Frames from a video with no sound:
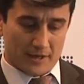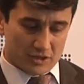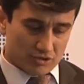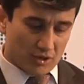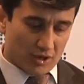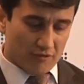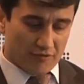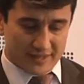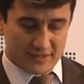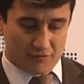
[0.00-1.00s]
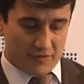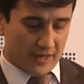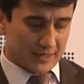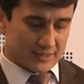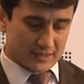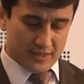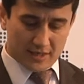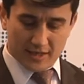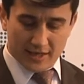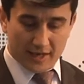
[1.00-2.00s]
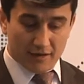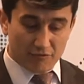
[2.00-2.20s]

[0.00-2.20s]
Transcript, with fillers: history, facts and figures, and